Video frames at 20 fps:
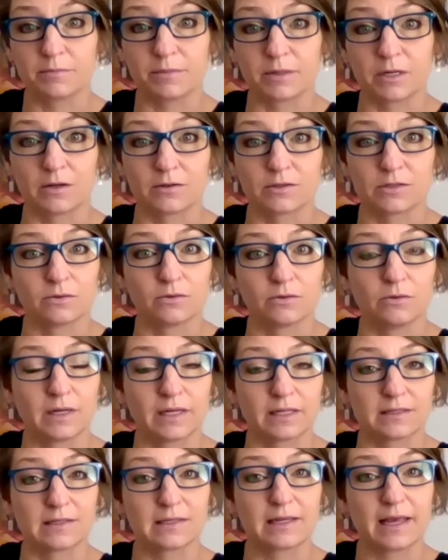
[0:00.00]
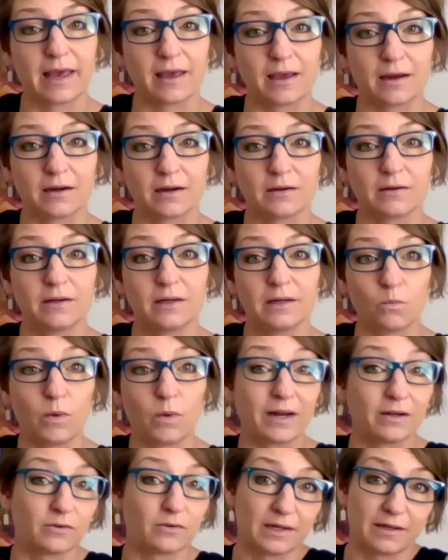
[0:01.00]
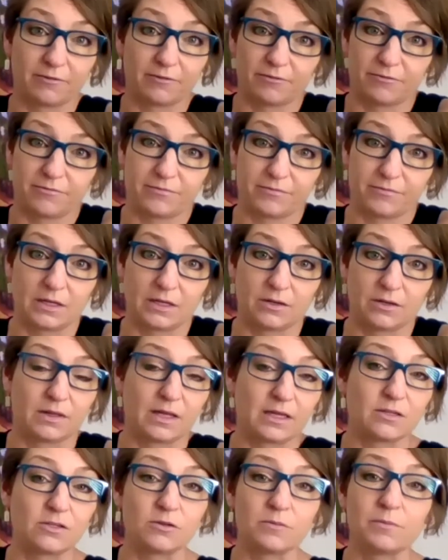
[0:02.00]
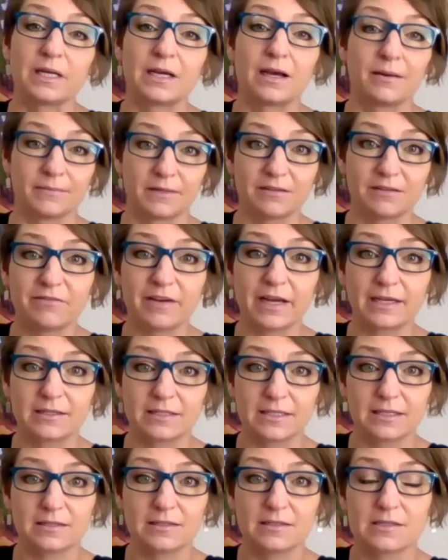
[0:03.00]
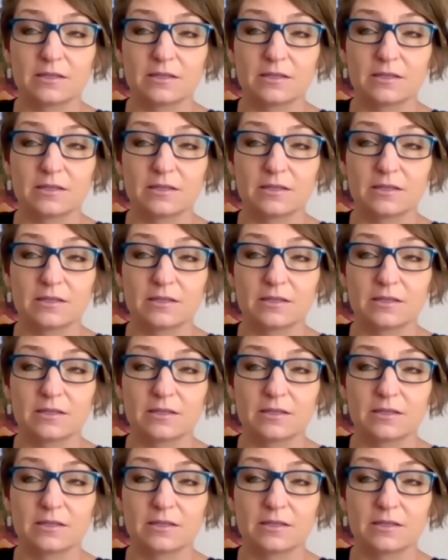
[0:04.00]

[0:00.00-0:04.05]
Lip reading: but also who gets care when or if, they do become infected.